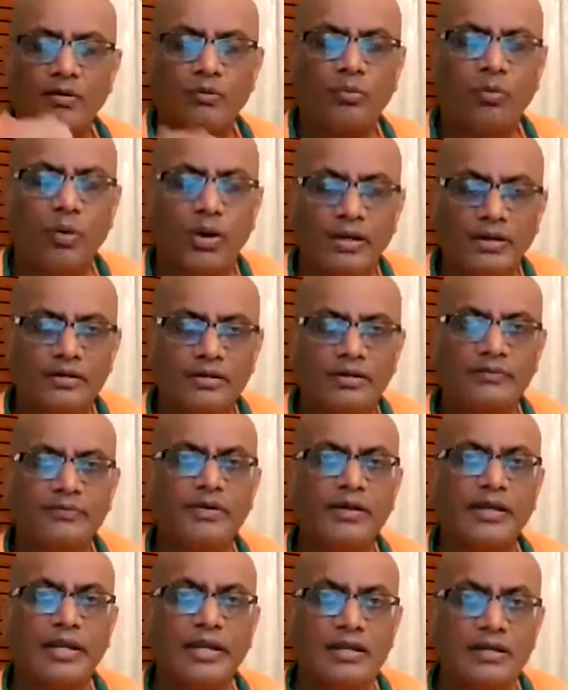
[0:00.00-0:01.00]

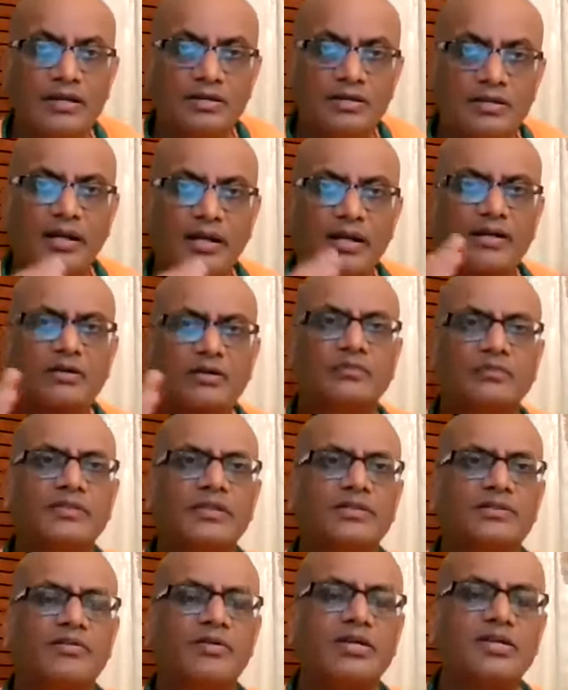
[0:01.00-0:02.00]
wonderful intellect of
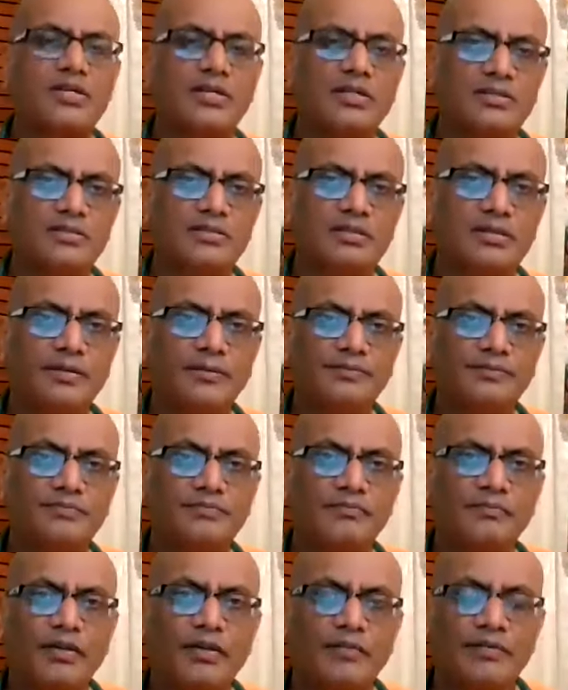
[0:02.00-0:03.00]
these rishis.
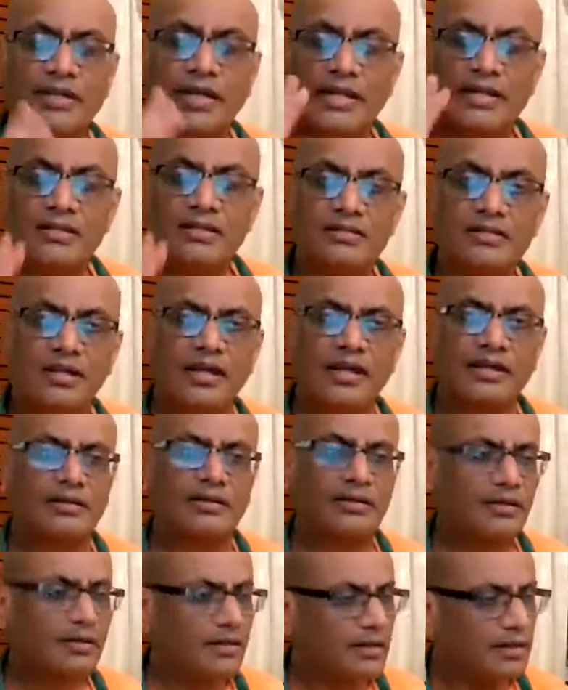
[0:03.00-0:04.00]
With the
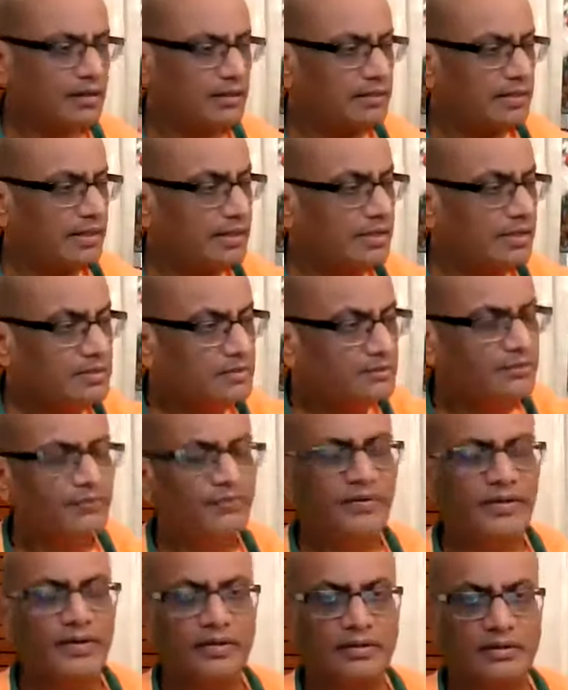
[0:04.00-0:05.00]
intellect, they
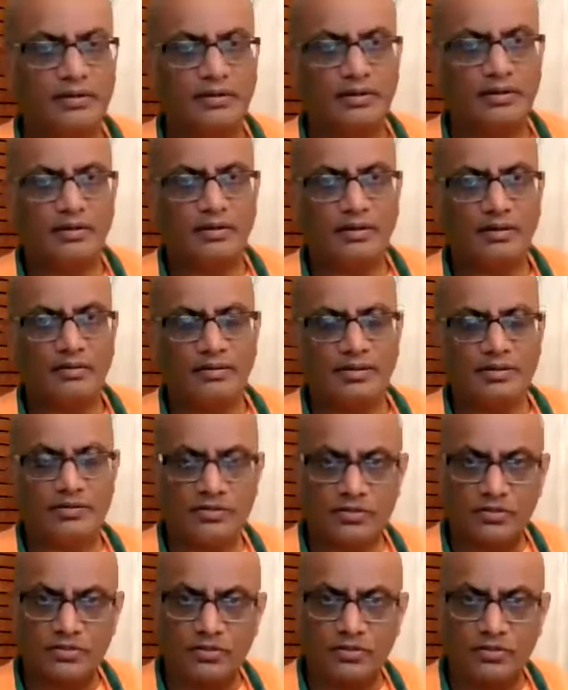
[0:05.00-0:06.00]
infer with
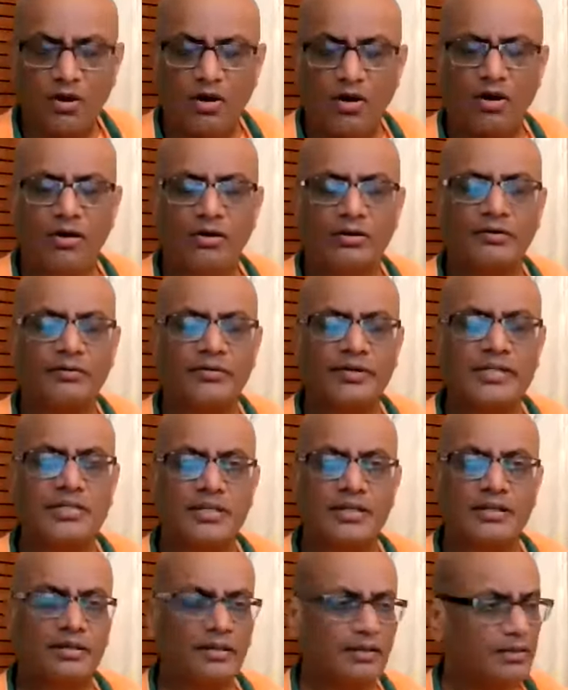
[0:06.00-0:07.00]
strong
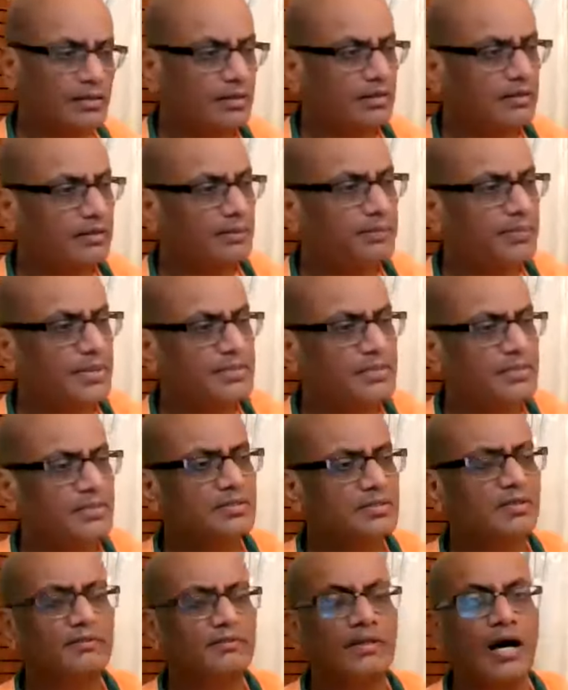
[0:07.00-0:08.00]
reason the
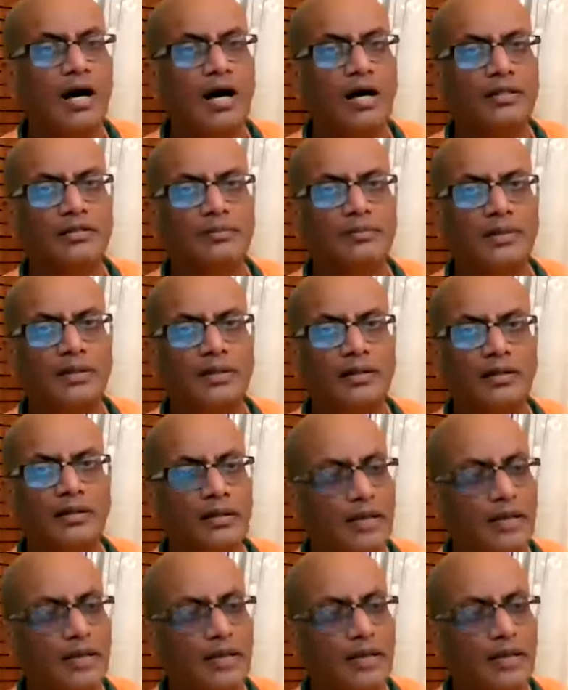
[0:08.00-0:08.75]
presence of the Atman,